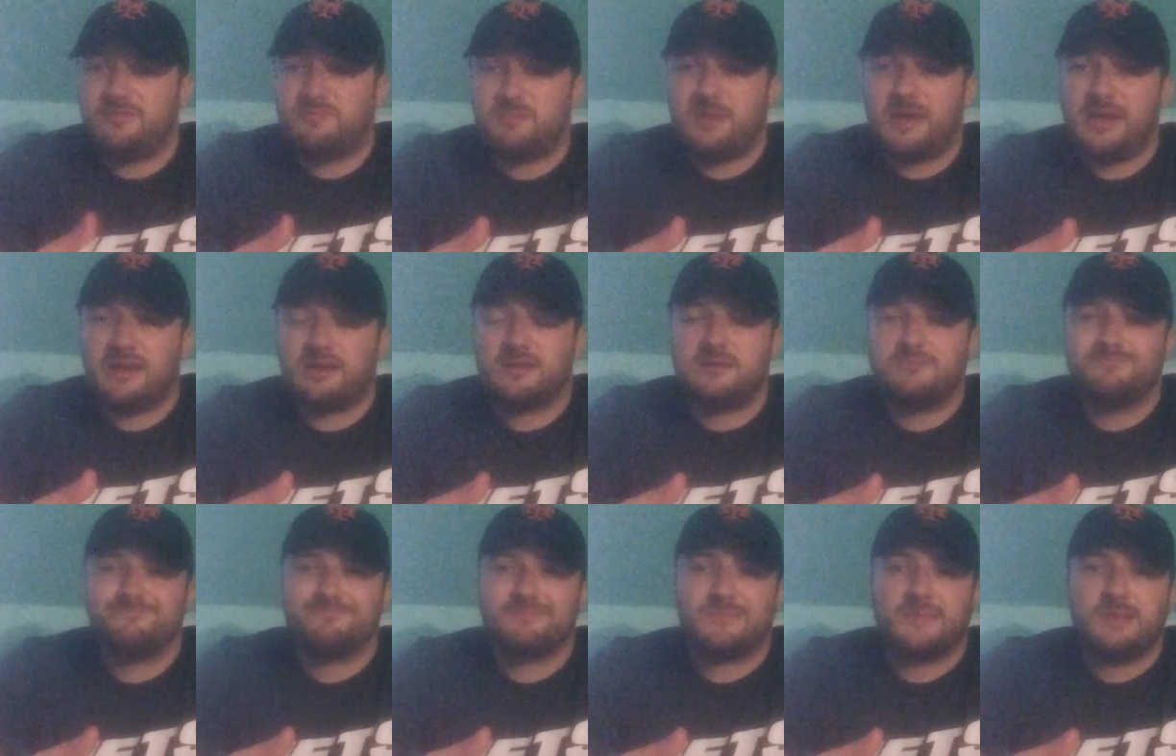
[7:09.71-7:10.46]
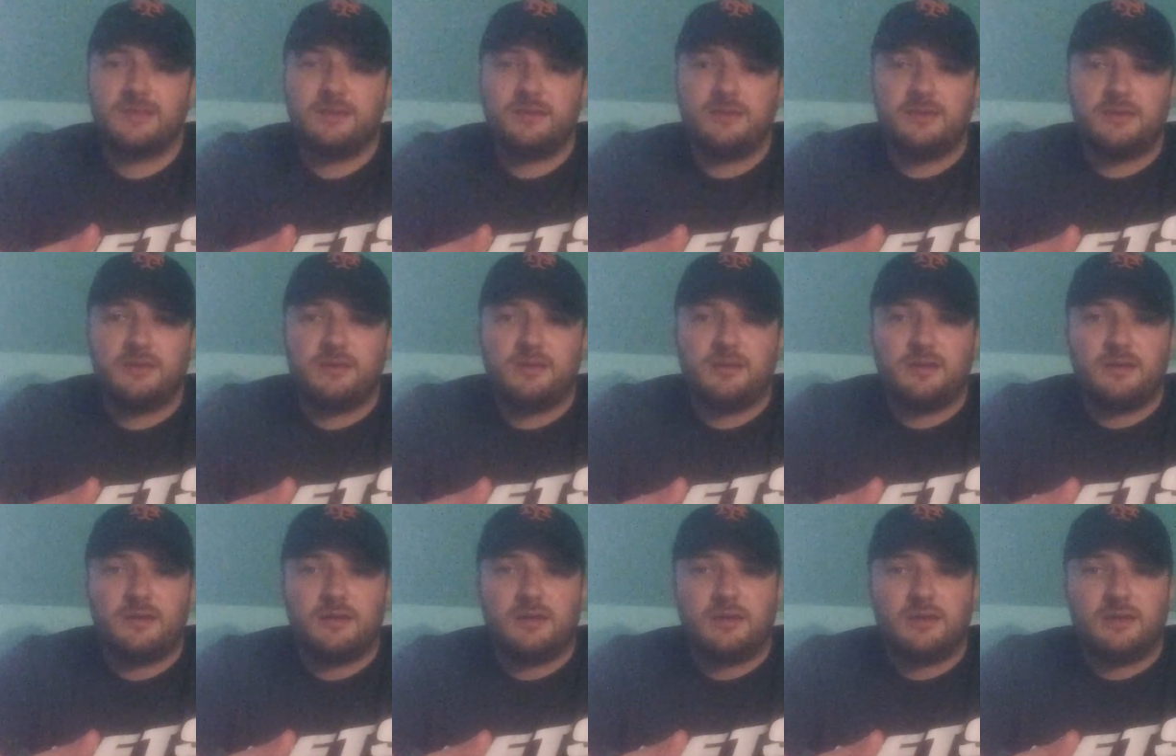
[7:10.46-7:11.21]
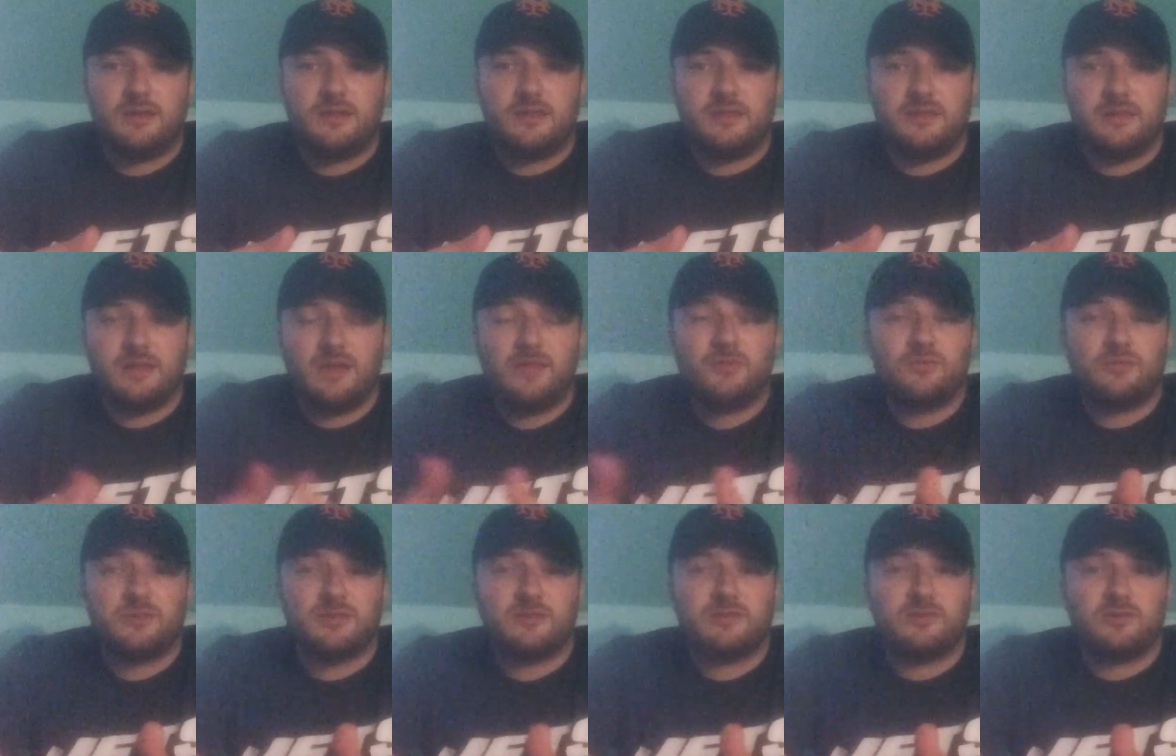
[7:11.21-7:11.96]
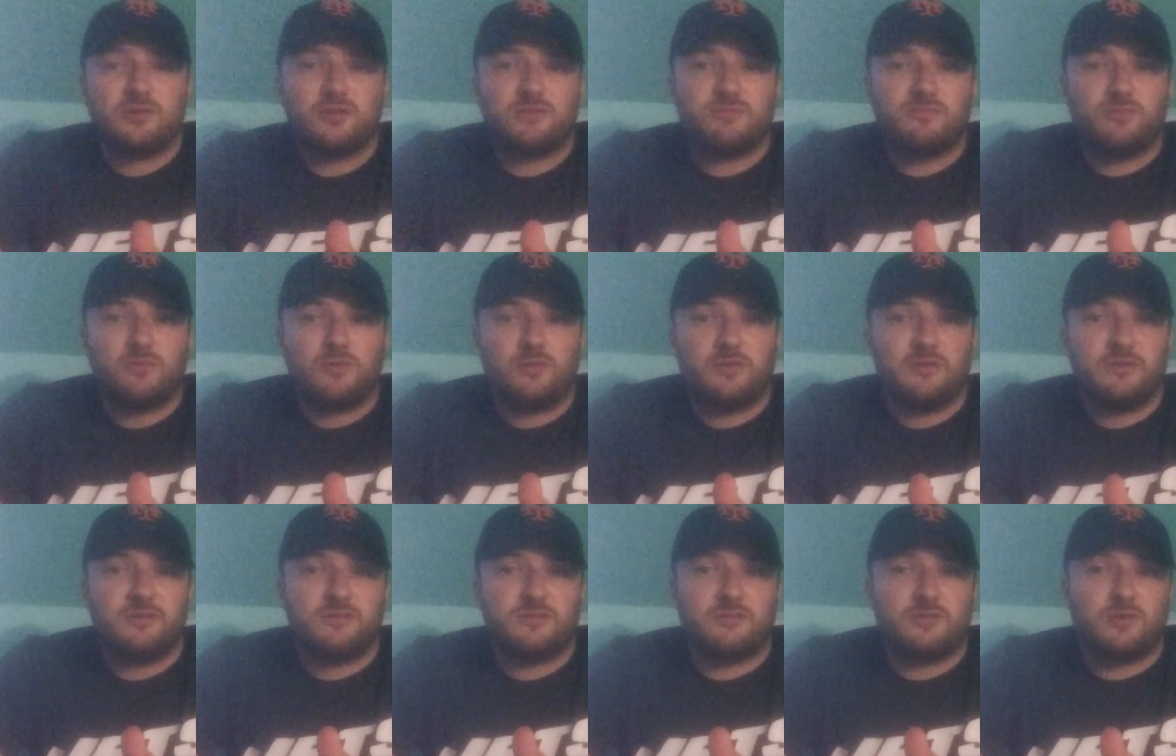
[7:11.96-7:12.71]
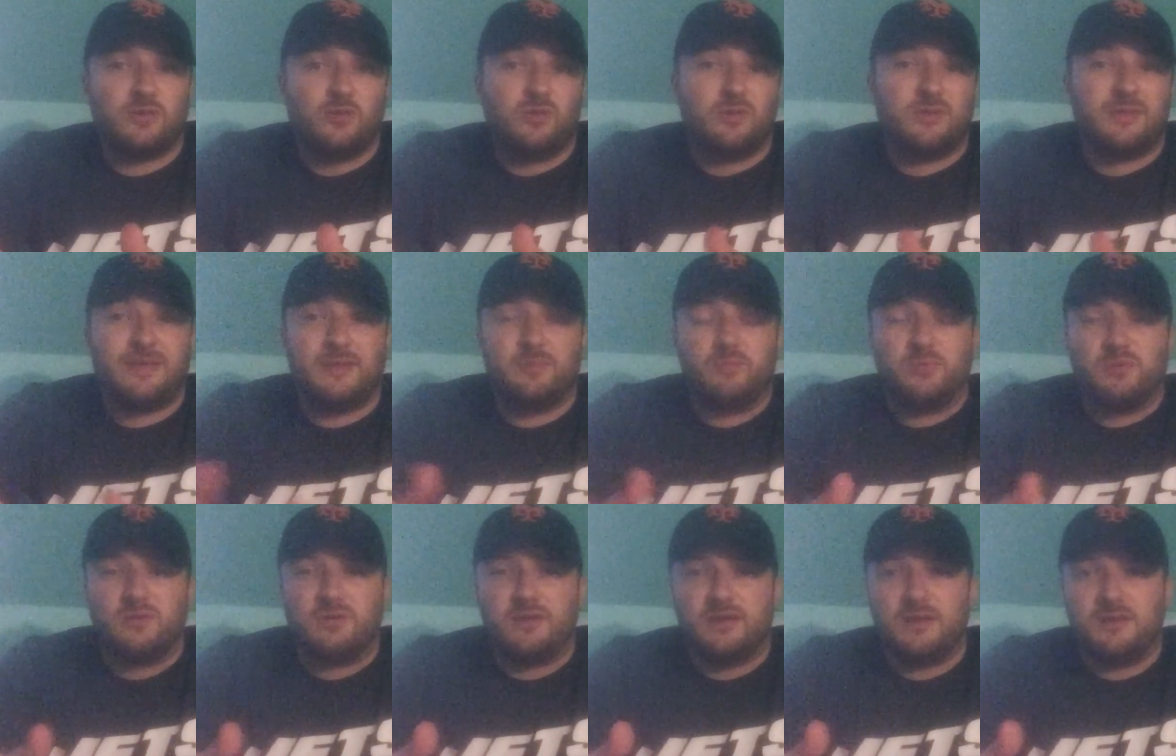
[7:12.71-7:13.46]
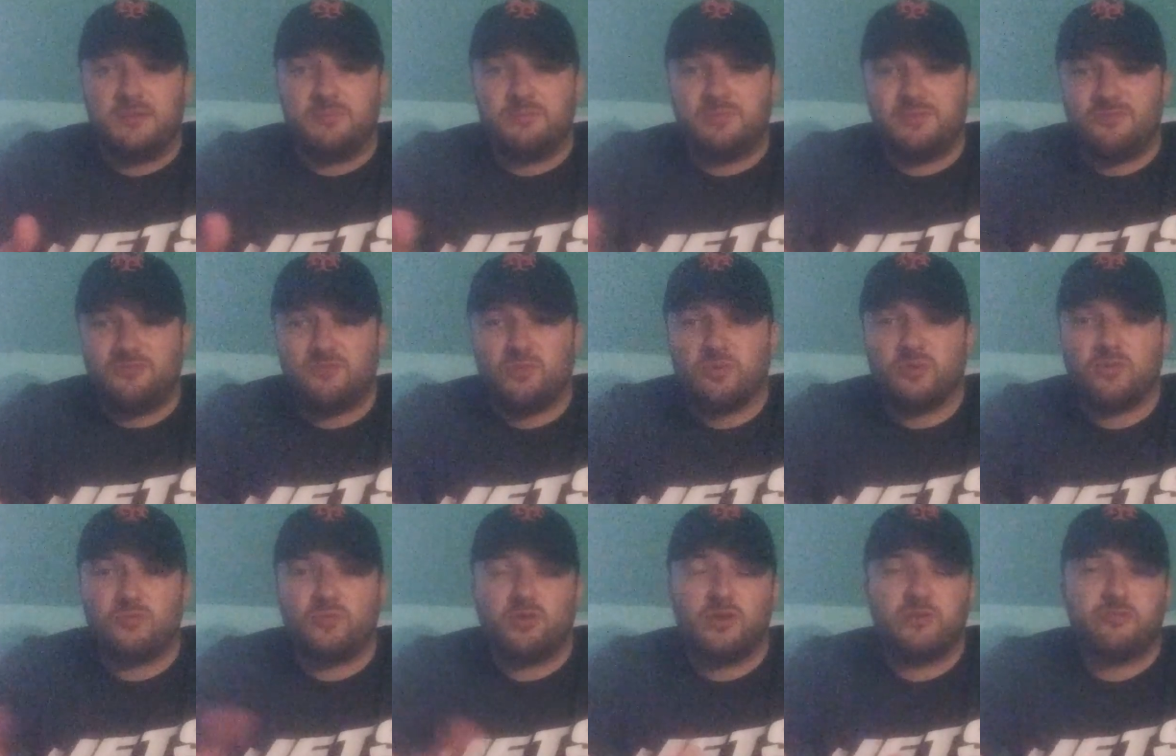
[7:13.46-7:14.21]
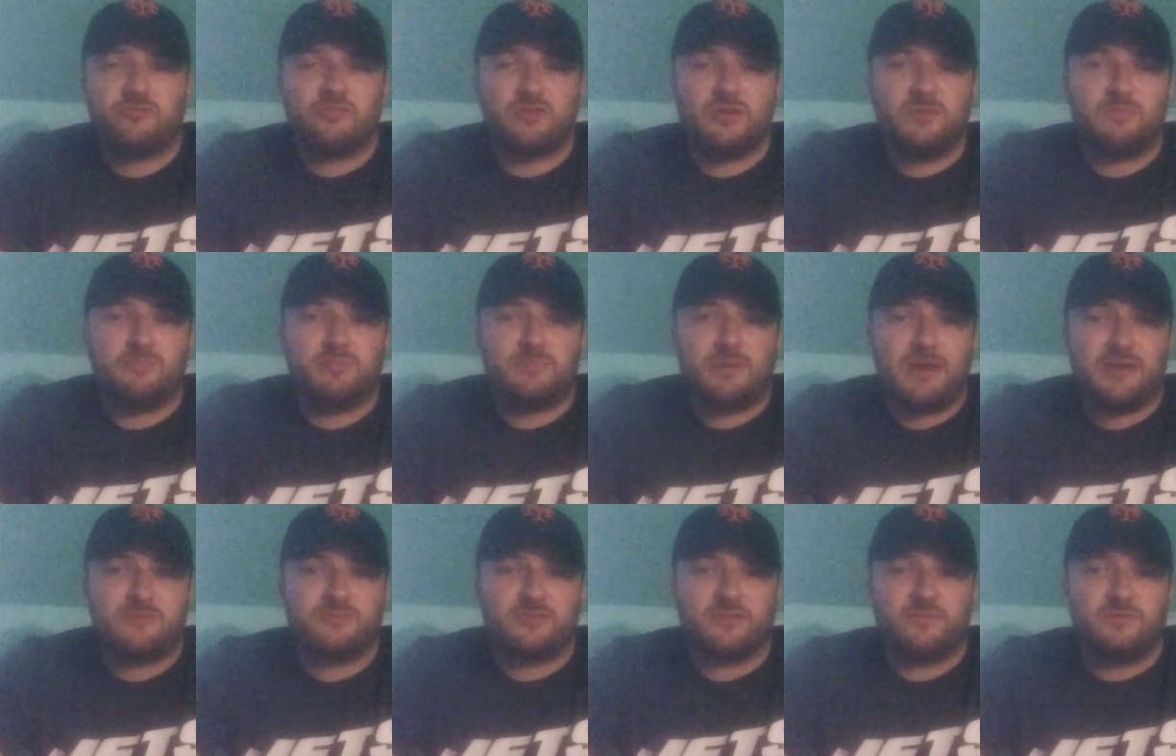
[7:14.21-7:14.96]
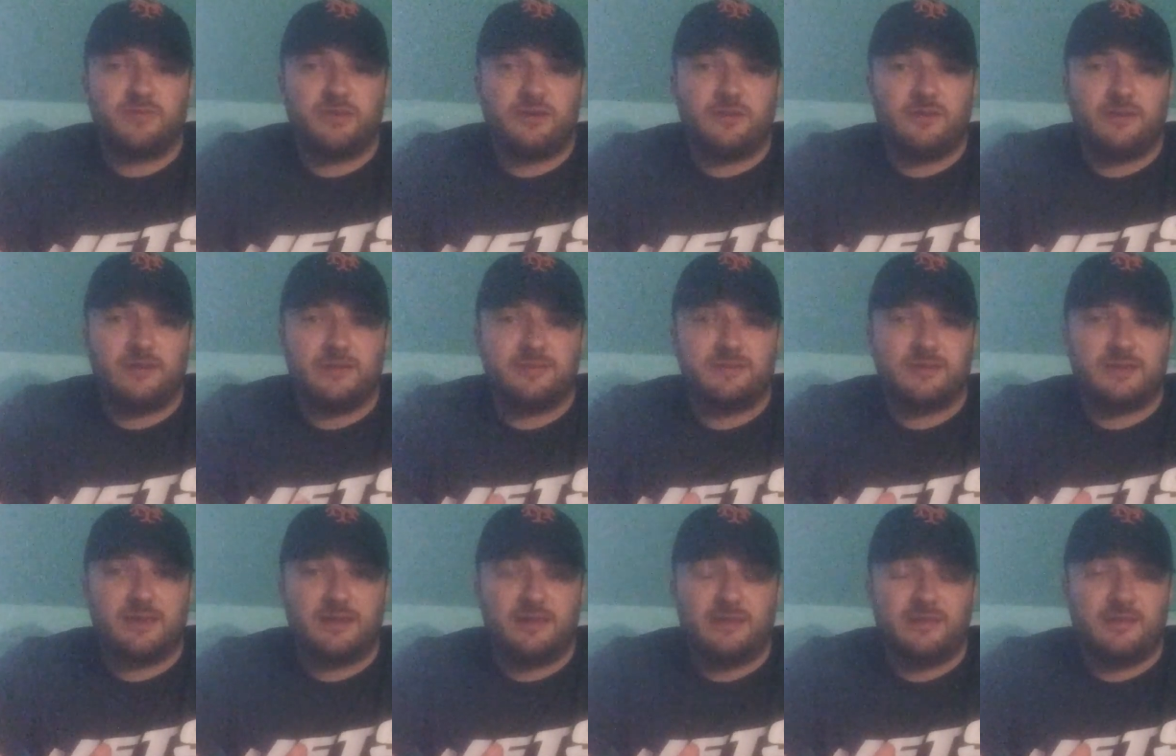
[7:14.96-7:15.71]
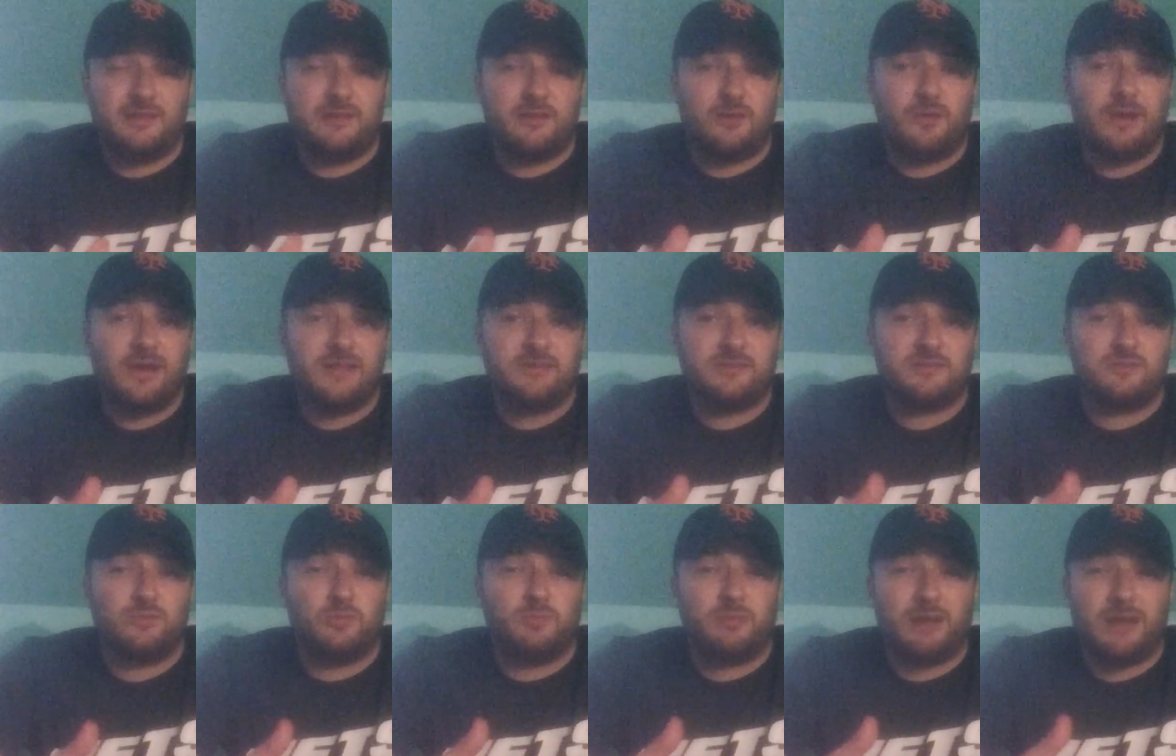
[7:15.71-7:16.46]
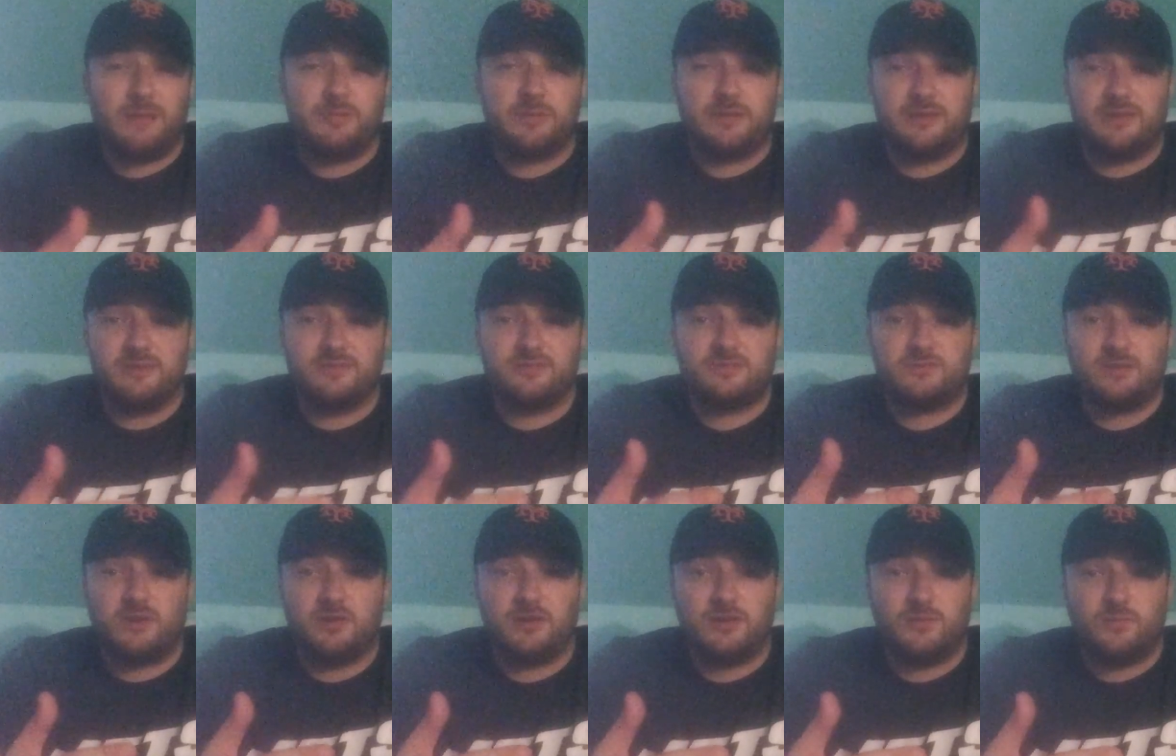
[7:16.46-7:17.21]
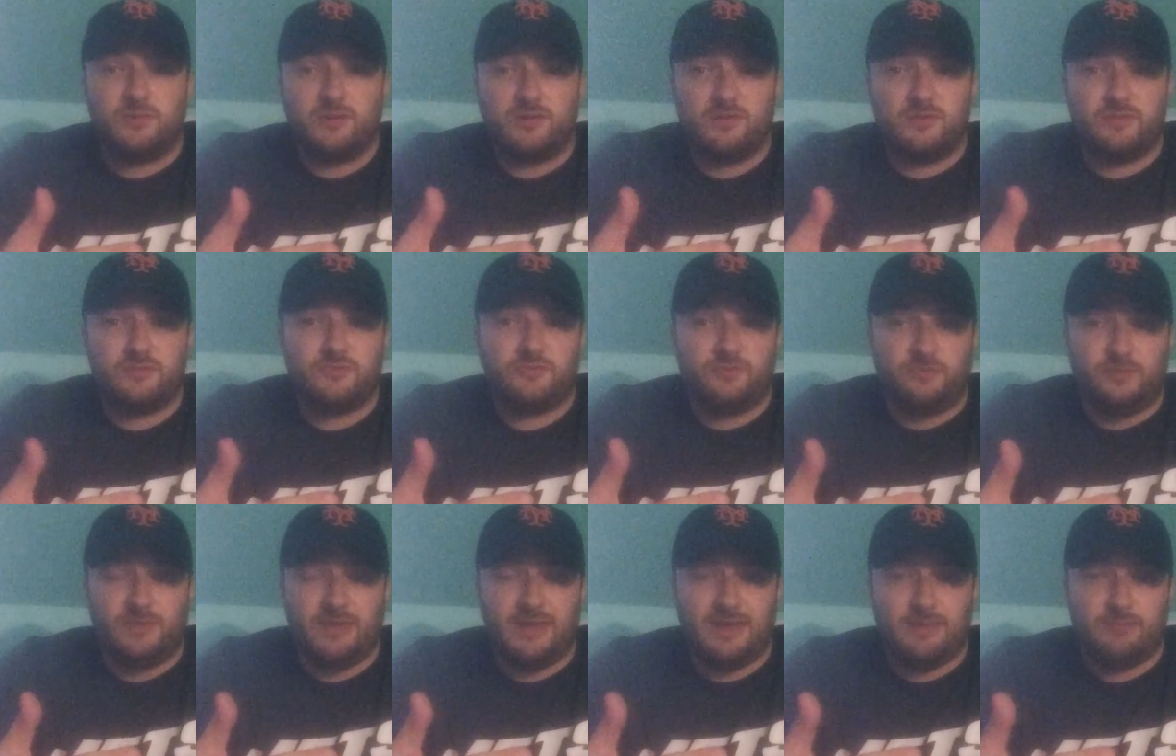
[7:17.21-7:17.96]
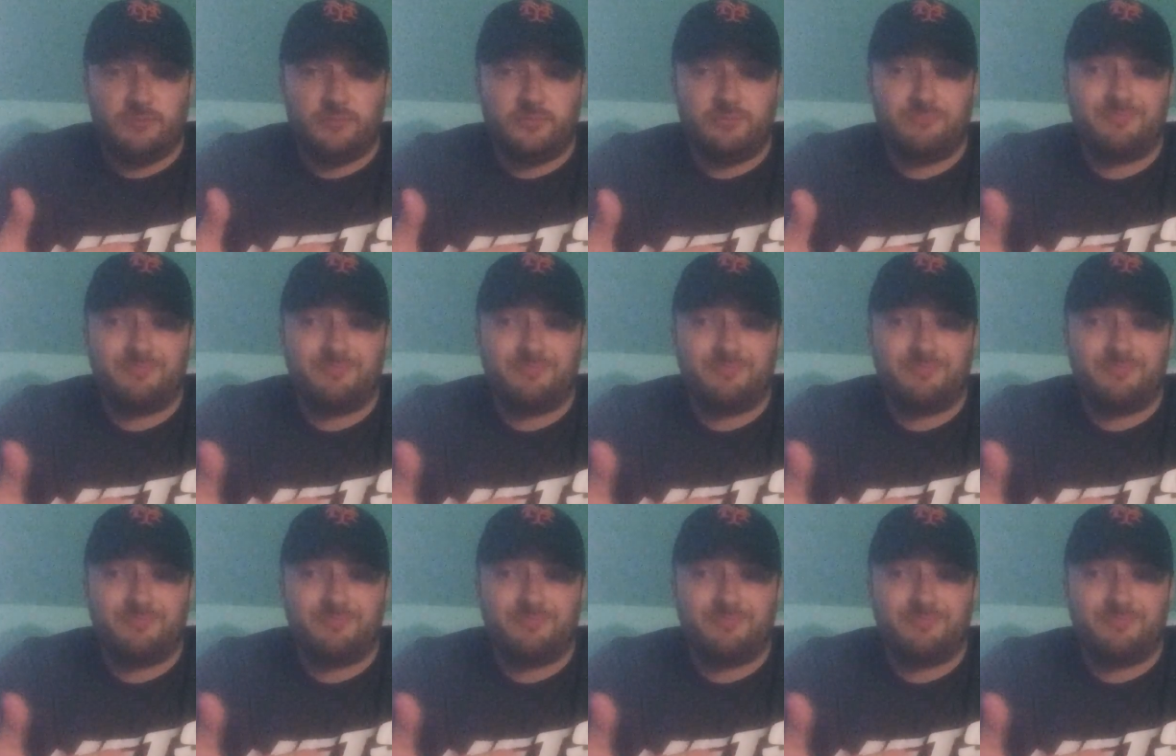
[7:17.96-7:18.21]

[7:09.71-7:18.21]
back? The other thing to look for is the goalkeeper. Before the road trip, Patrick Vieira had indicated that Johansson will probably get a start on one of those 2 games.